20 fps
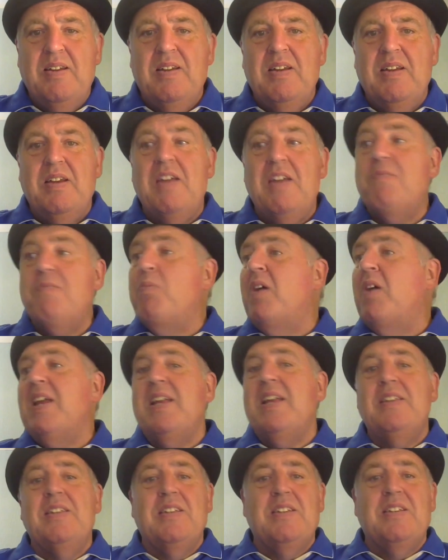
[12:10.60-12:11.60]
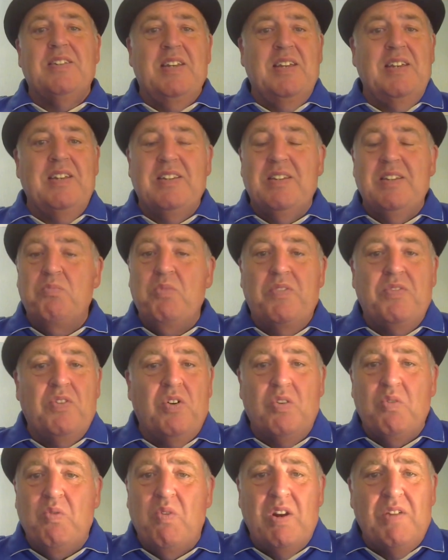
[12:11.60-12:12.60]
If by the end of the season we've
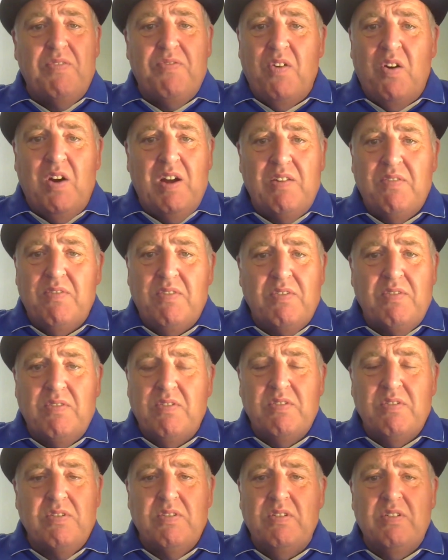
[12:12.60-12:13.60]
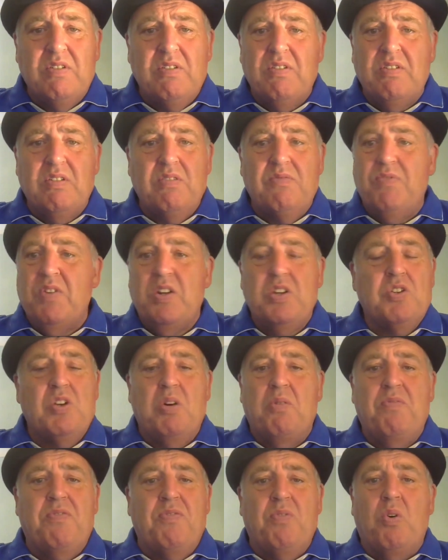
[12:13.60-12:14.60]
not qualified for the
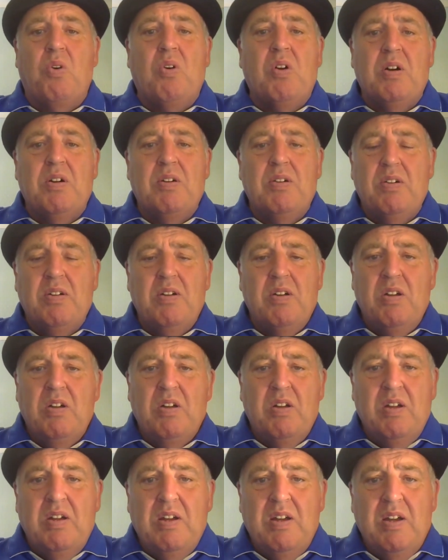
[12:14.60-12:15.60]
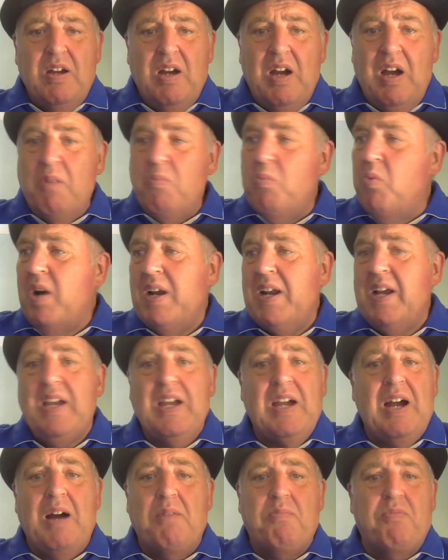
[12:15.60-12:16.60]
top four and won a
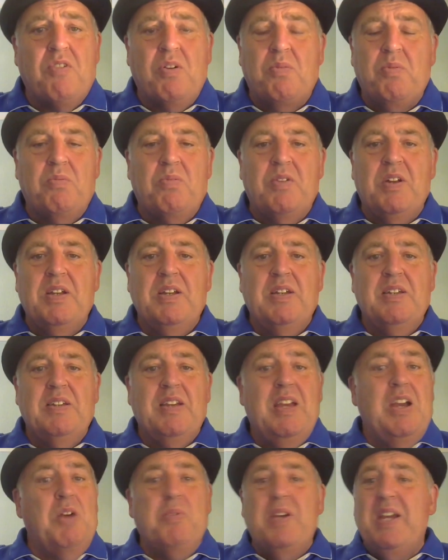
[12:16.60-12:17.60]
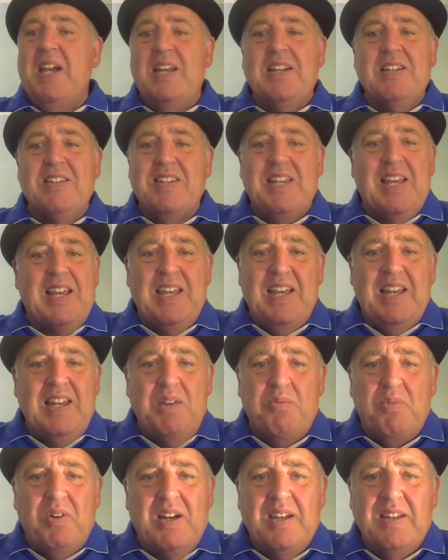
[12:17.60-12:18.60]
cup, probably he'll be getting the sack anyway.